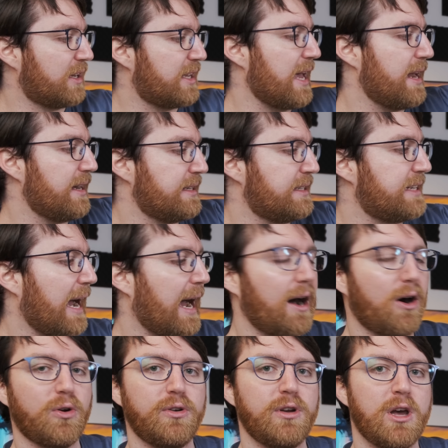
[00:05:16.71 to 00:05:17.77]
get
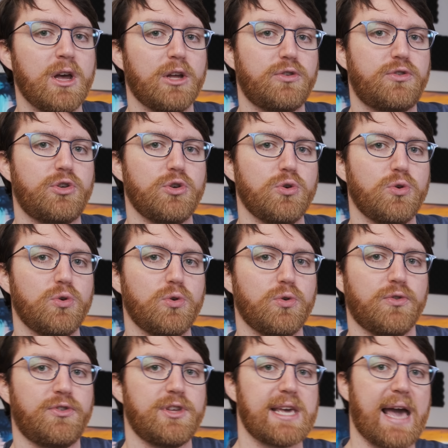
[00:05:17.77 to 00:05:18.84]
down to
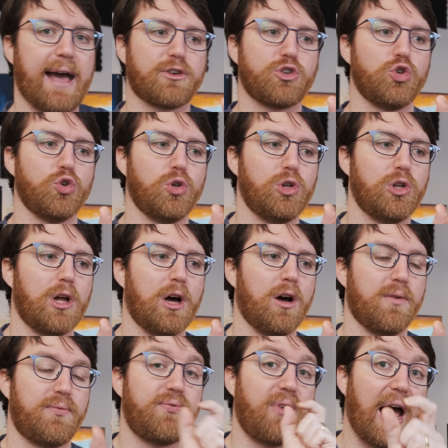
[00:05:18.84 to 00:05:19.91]
the actual
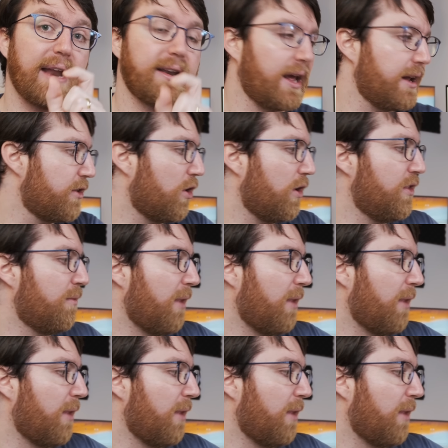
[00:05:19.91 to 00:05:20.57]
fan header on the